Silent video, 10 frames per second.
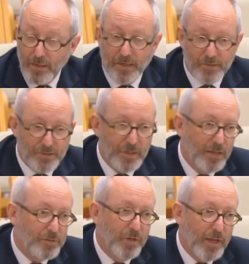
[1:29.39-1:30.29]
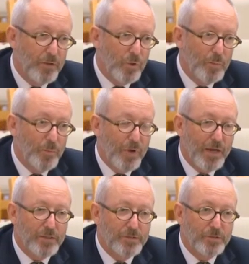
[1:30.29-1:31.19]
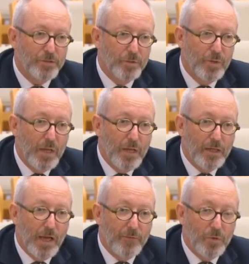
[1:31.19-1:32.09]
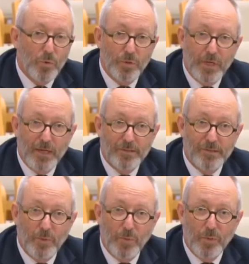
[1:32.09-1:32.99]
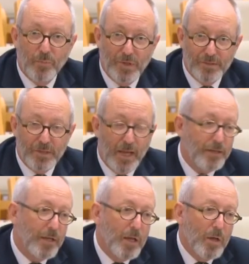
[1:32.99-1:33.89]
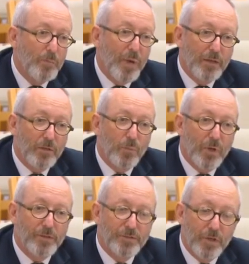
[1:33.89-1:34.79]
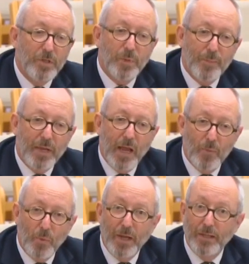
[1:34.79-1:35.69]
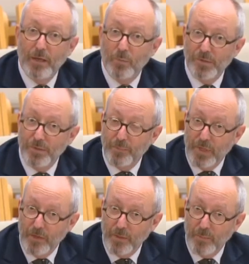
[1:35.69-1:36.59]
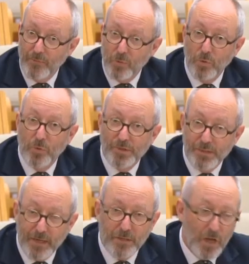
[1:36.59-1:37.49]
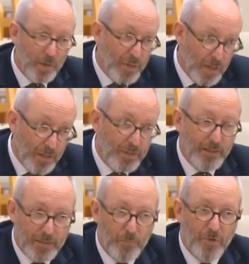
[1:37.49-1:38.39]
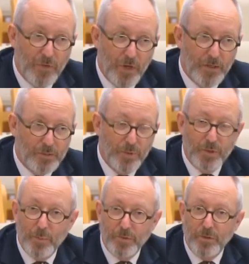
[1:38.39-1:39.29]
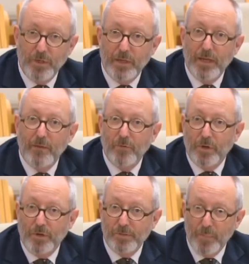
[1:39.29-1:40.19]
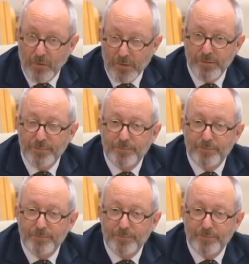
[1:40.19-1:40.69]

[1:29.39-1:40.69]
As I say, it's not our normal practice to cover court cases that we weren't present at. But as soon as we became aware that it was appearing before court a second time, that then provided us with an opportunity to cover it on its merits.